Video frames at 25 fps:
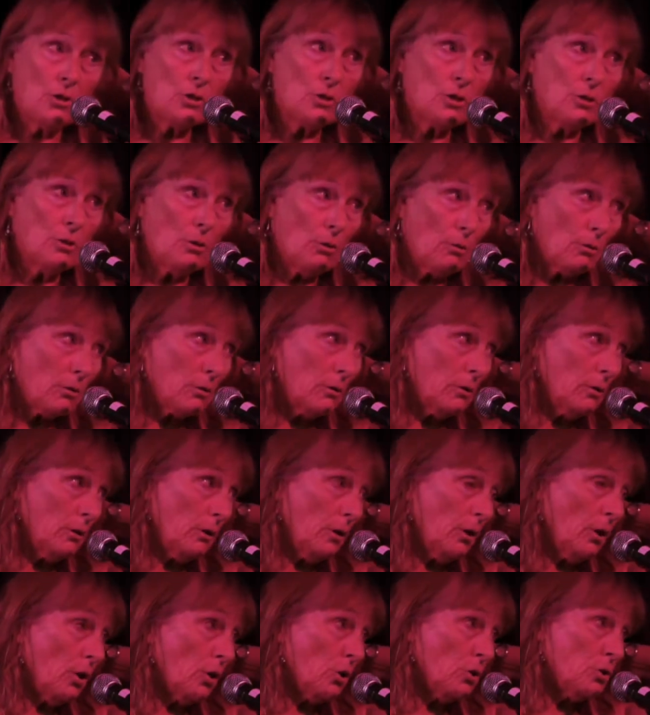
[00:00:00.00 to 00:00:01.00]
to
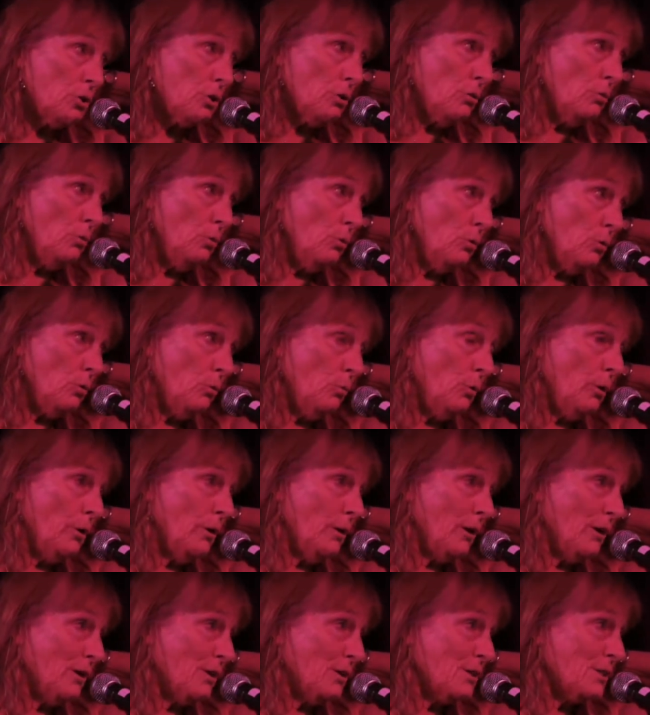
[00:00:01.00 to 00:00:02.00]
the
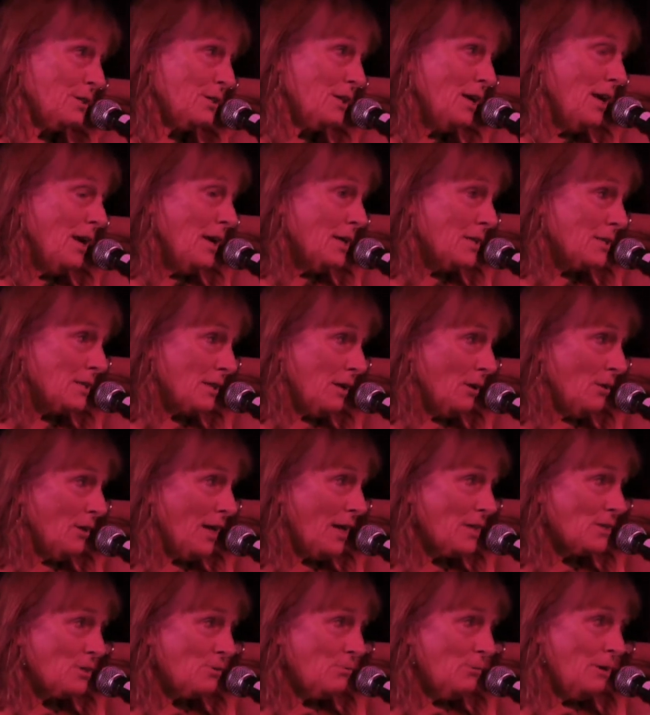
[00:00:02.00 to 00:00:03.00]
workers. So
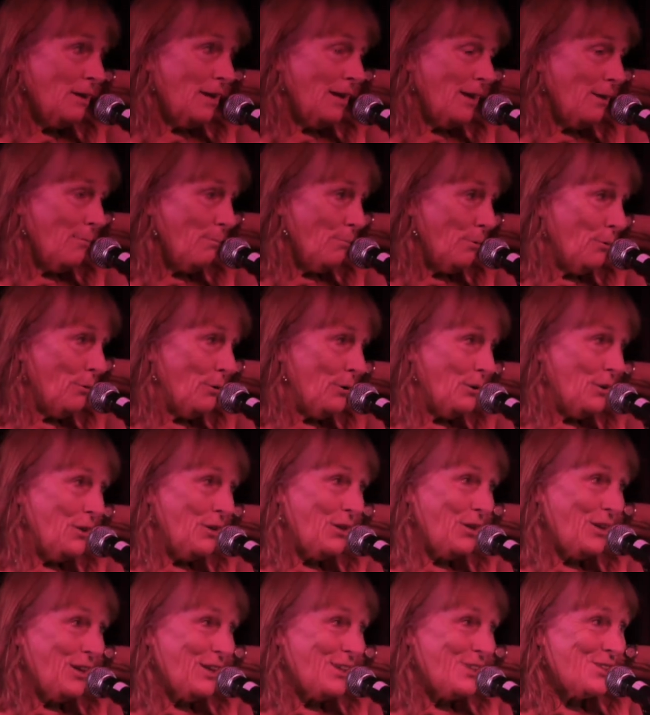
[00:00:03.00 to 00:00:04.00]
that's a really
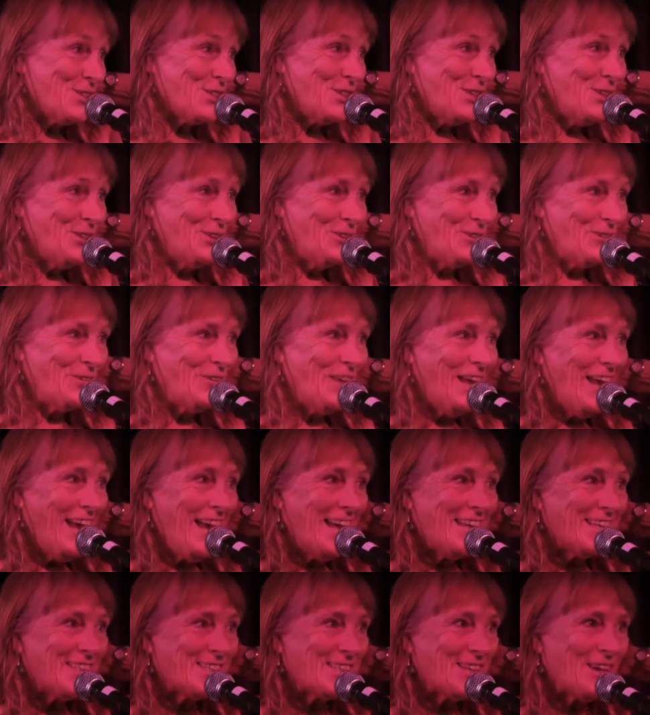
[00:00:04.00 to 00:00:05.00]
important thing too.
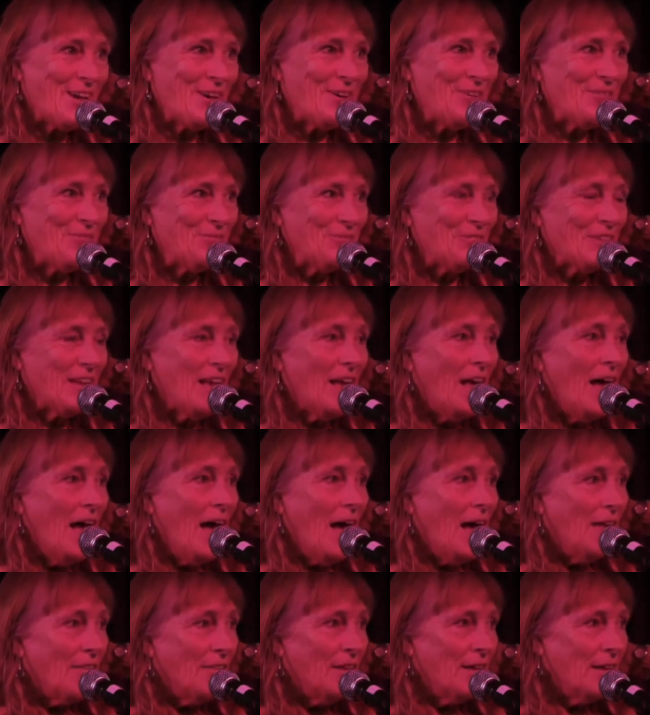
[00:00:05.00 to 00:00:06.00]
So
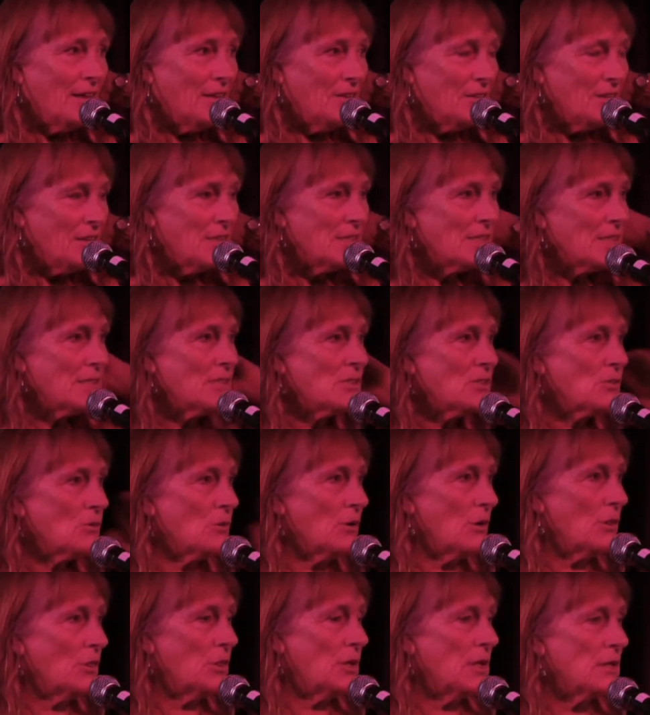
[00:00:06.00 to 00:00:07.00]
these are
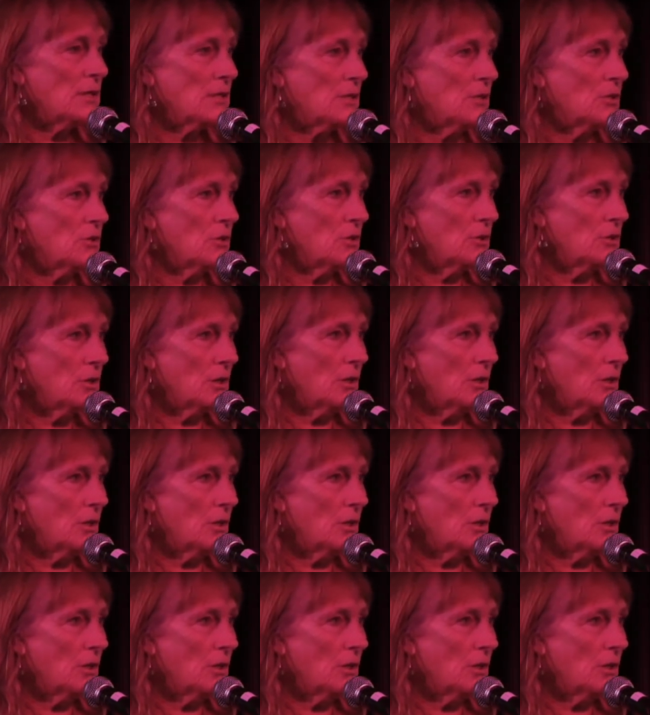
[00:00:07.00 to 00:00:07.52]
sort of things that